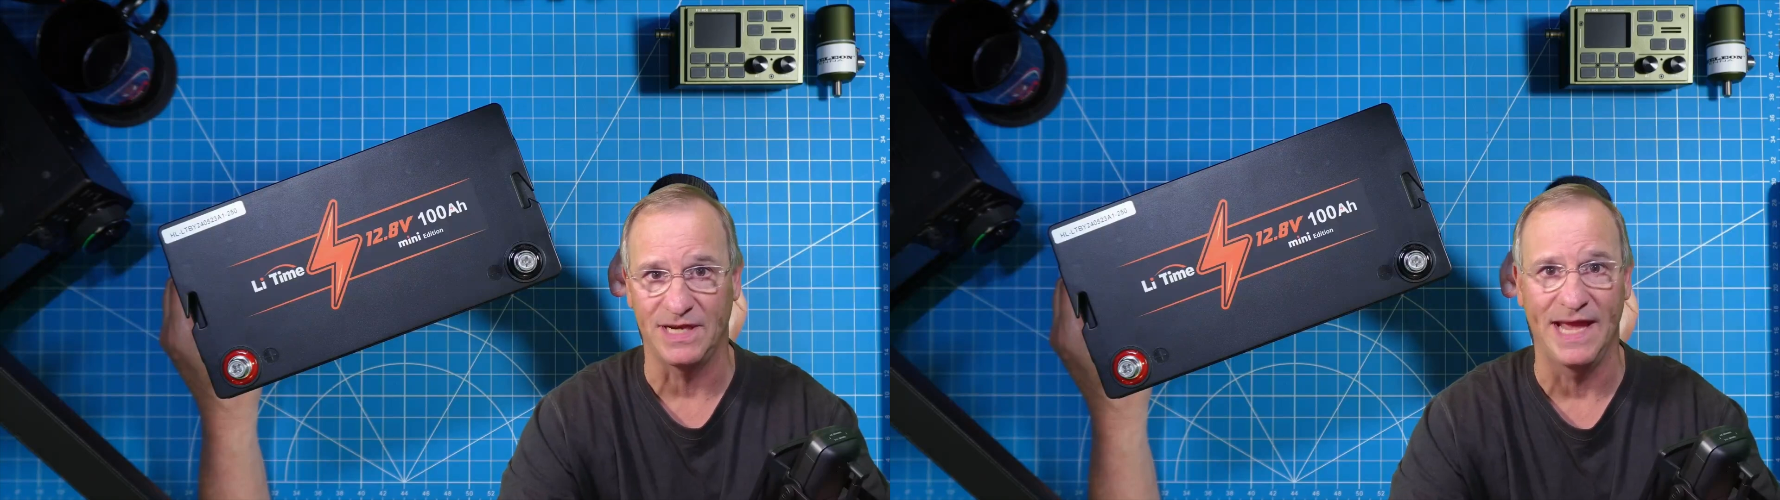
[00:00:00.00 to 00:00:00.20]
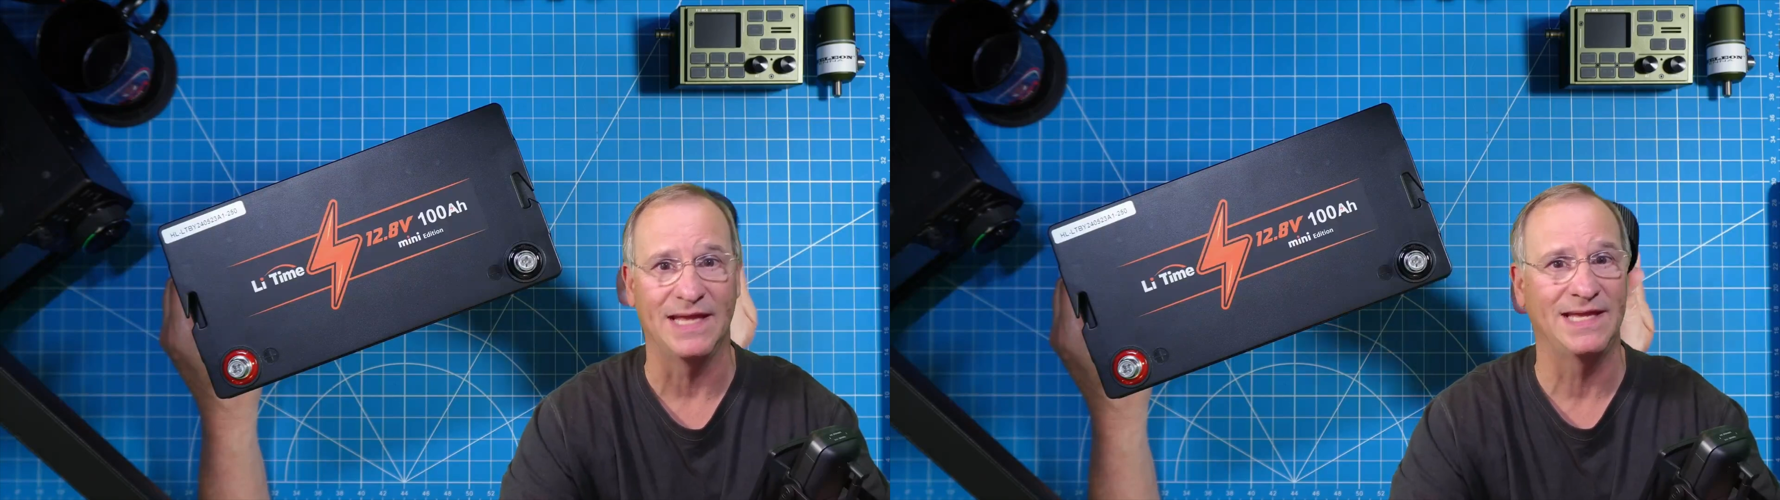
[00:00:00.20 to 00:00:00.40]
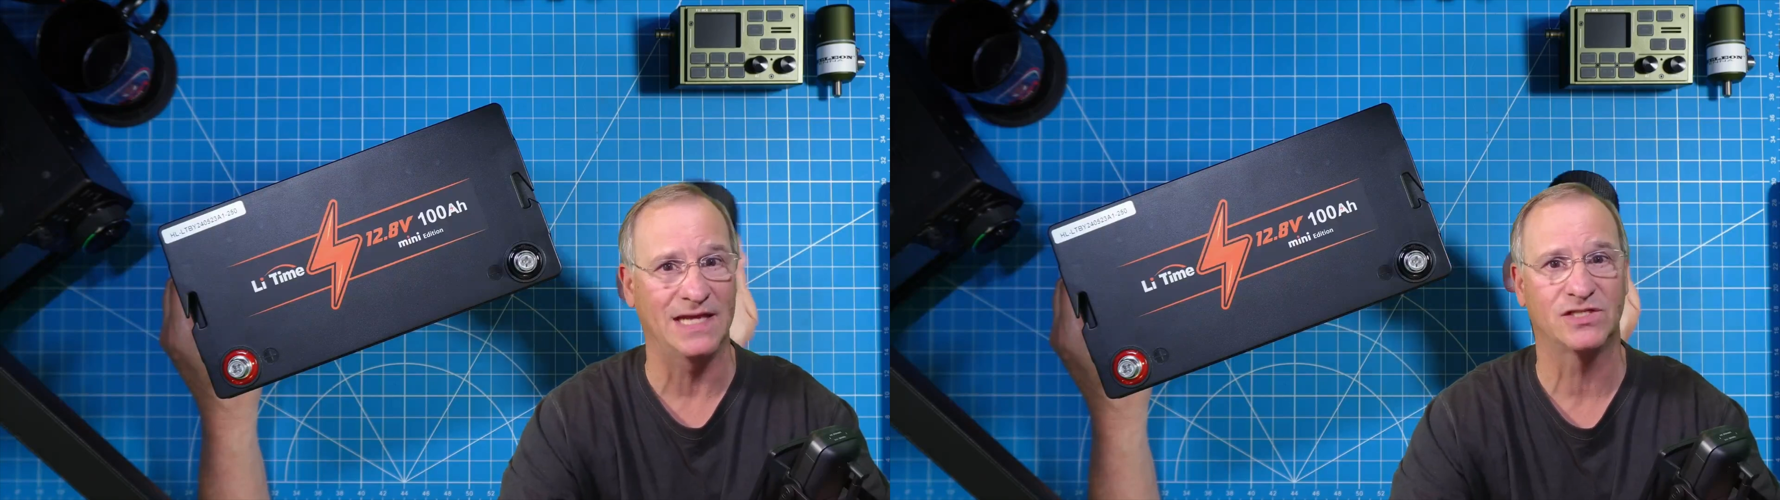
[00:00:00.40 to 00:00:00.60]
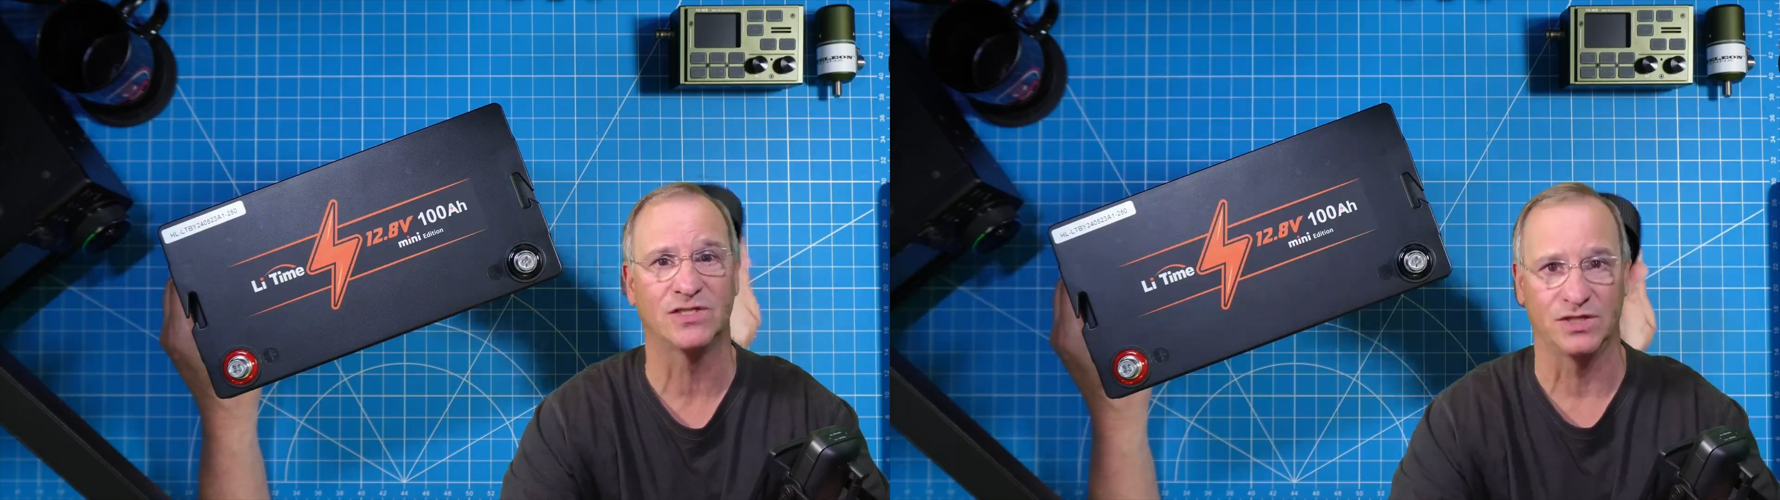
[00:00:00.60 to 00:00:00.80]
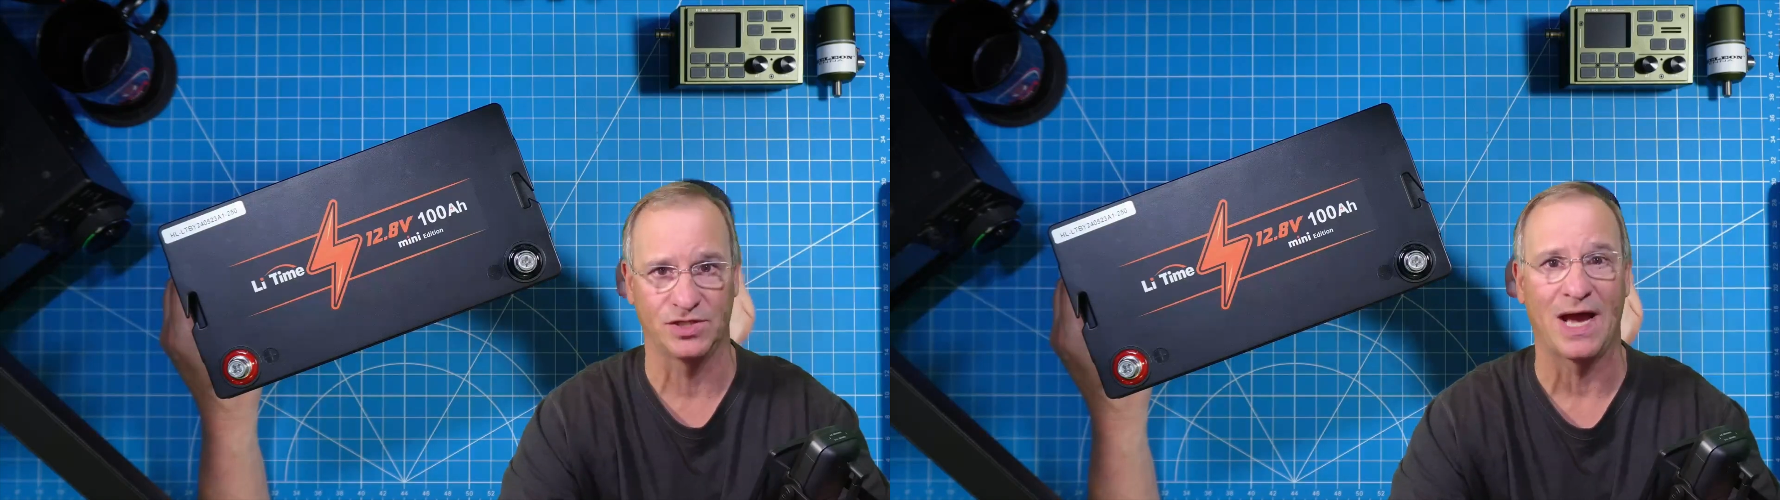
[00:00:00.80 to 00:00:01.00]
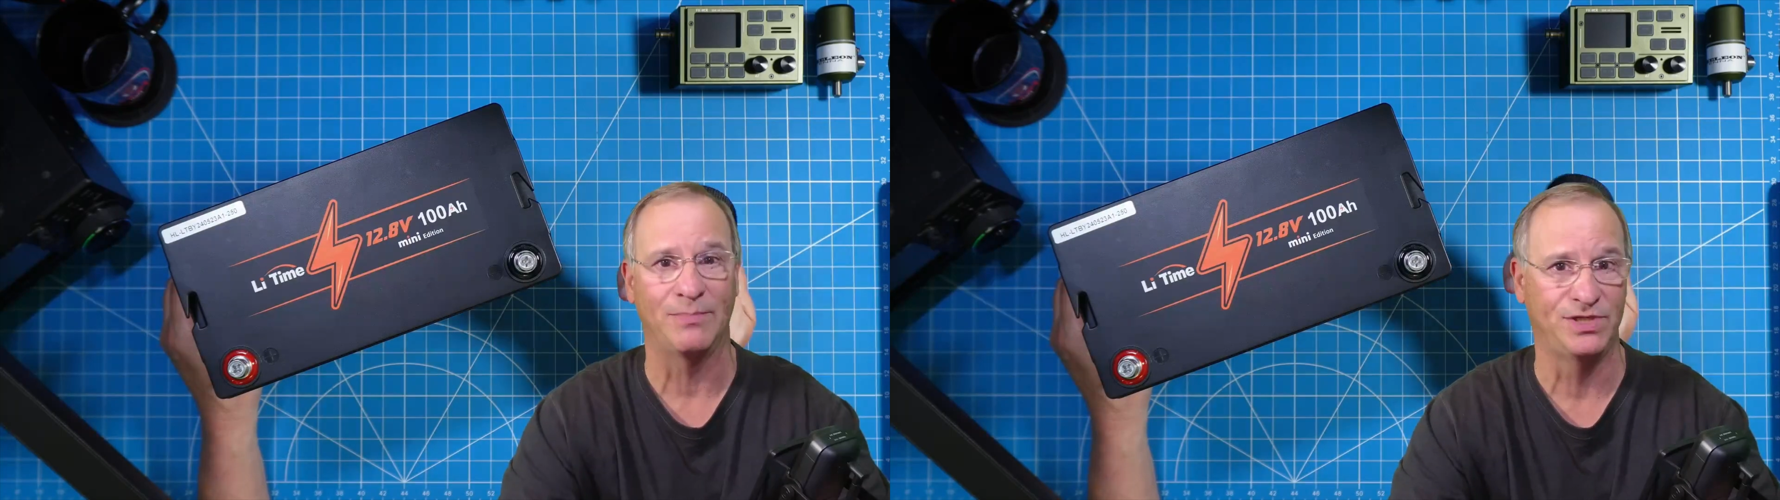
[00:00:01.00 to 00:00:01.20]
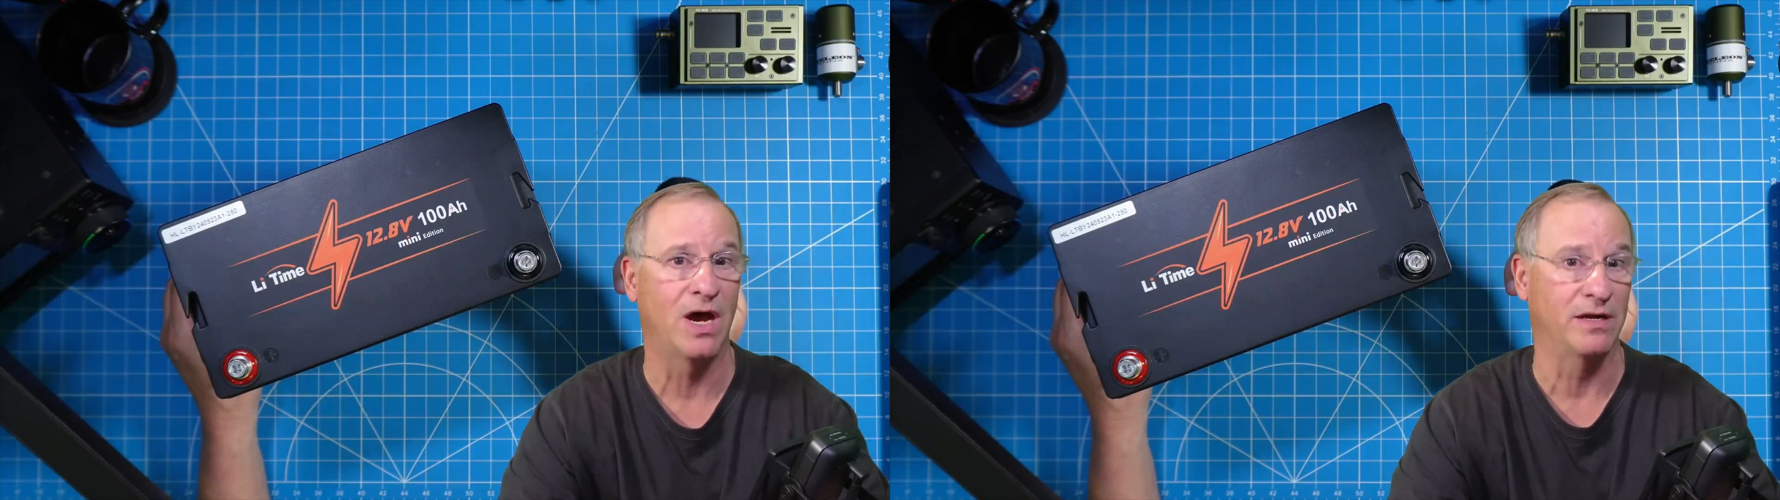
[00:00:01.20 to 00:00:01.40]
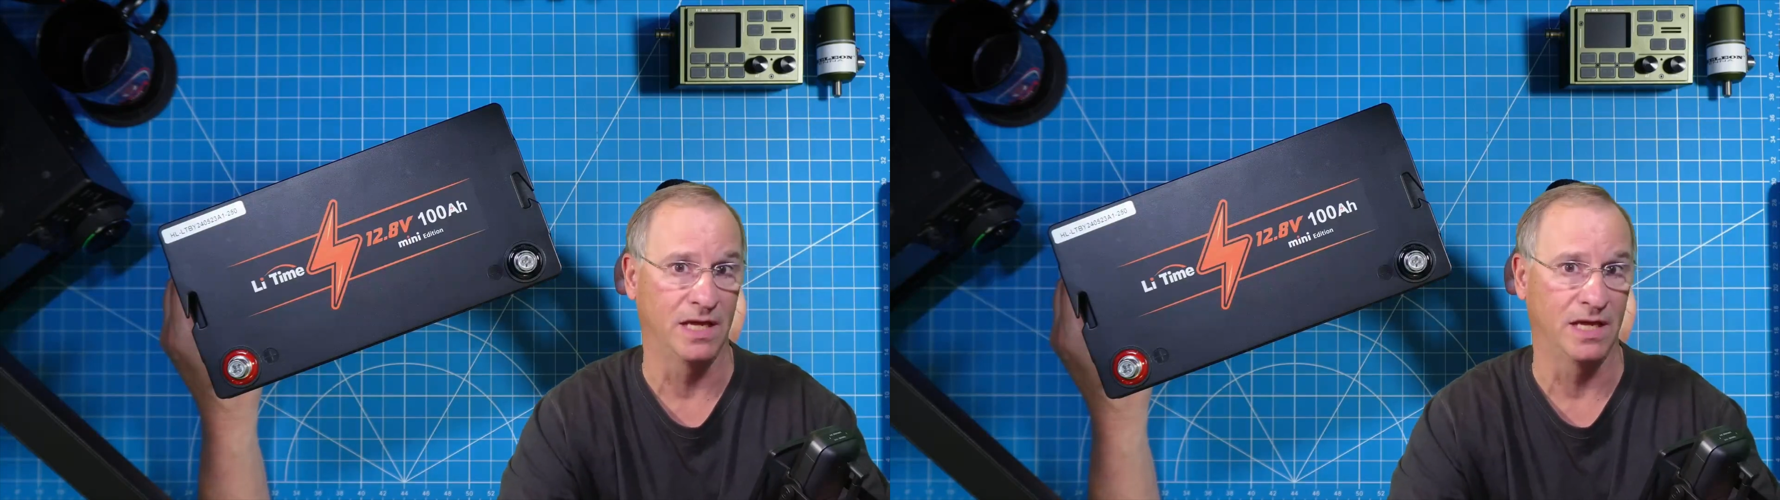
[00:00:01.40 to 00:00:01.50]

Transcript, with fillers: It gets the job done.